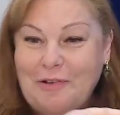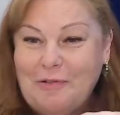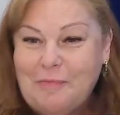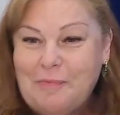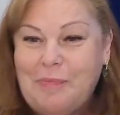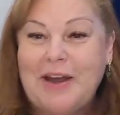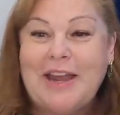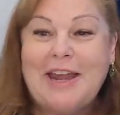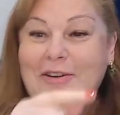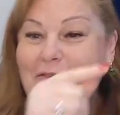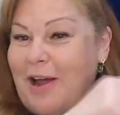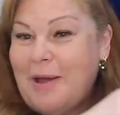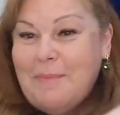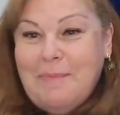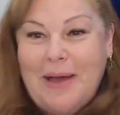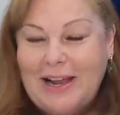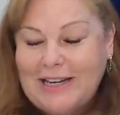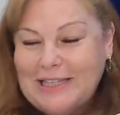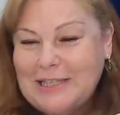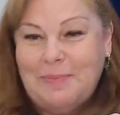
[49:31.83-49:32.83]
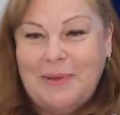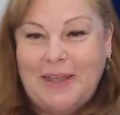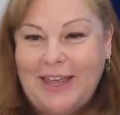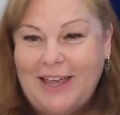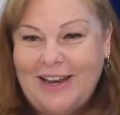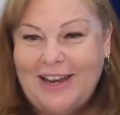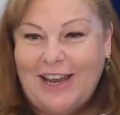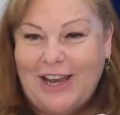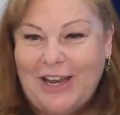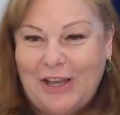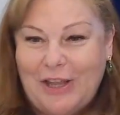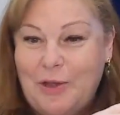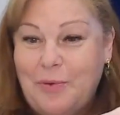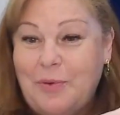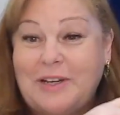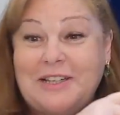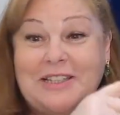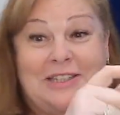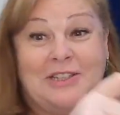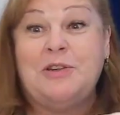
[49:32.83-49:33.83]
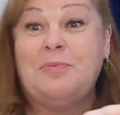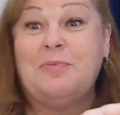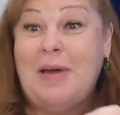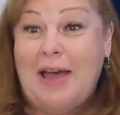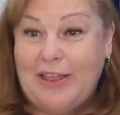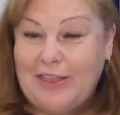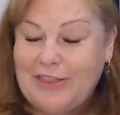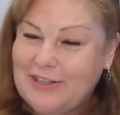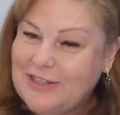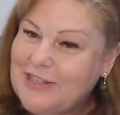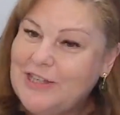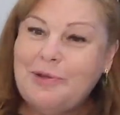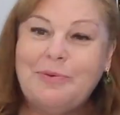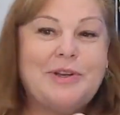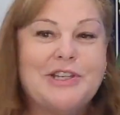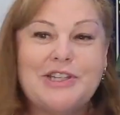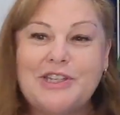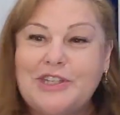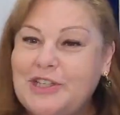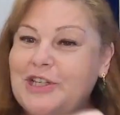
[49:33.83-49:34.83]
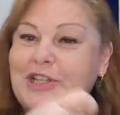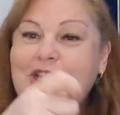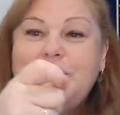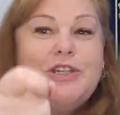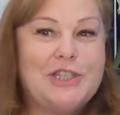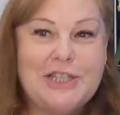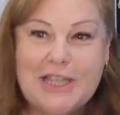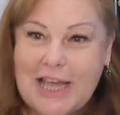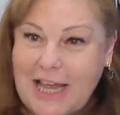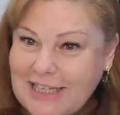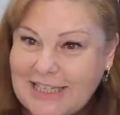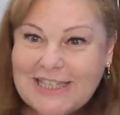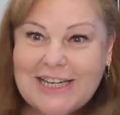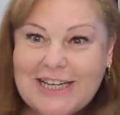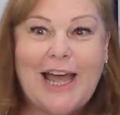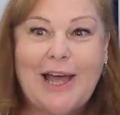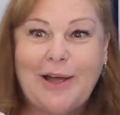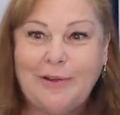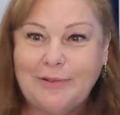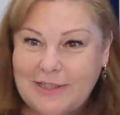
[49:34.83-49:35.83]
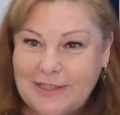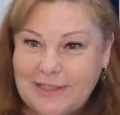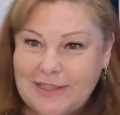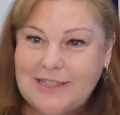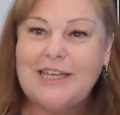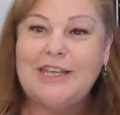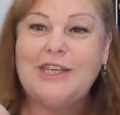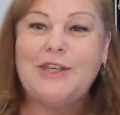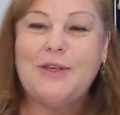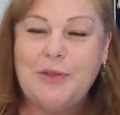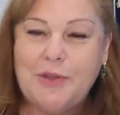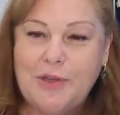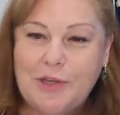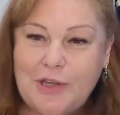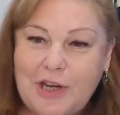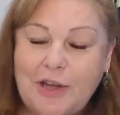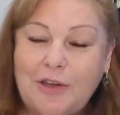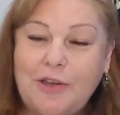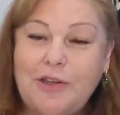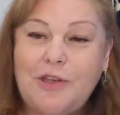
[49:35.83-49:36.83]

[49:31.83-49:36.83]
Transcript: bringing it right back to the beginning, you understood maths, you understood, you then did accountancy, you, you know, yeah.